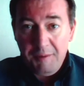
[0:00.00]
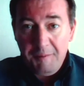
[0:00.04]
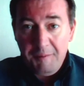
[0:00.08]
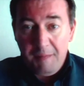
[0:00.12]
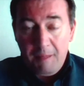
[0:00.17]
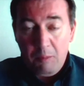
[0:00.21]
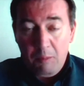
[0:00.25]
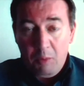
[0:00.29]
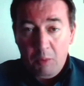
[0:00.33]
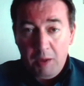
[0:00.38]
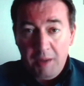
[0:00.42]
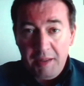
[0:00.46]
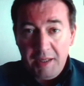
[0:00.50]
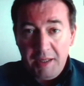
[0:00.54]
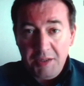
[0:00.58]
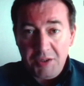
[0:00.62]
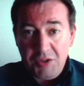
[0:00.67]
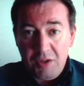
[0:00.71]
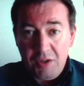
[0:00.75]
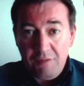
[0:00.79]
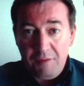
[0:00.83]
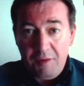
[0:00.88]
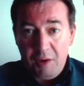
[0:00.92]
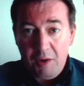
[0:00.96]
why they
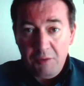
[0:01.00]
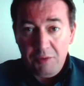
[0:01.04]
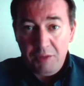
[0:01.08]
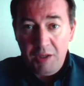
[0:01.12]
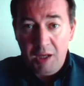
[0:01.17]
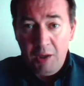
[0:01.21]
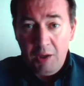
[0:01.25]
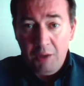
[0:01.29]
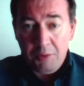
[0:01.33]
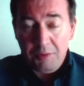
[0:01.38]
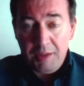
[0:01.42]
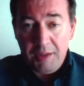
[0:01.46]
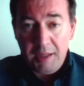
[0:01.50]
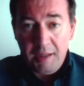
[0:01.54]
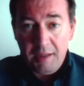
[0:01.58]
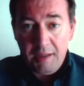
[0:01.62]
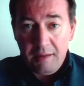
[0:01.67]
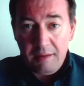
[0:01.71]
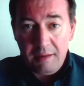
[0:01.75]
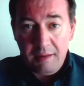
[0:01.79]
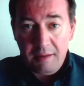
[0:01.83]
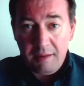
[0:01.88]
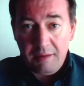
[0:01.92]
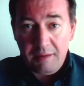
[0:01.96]
should vote no.
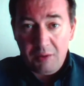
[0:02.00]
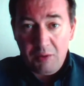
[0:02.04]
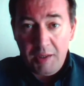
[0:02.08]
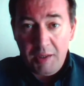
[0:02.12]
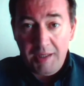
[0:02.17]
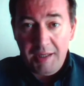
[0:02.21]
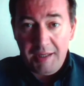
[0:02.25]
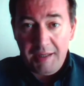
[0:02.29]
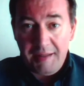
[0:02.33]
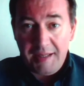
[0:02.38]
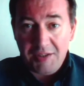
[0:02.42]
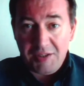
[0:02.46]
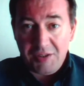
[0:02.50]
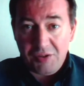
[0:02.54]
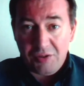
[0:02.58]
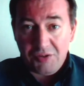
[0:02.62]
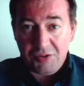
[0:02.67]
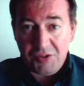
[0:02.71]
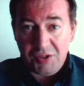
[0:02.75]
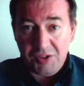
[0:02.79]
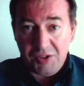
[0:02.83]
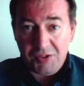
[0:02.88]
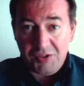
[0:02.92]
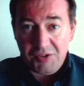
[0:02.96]
Now clearly that's not
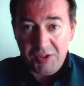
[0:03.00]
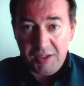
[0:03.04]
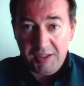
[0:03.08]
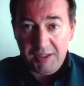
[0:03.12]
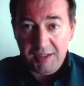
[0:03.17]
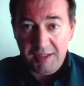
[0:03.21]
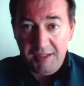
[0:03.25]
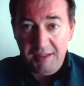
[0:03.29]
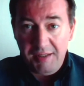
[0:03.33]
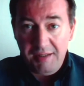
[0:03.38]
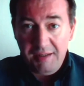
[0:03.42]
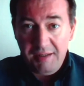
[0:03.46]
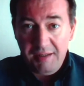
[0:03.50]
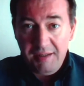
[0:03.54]
succeeded.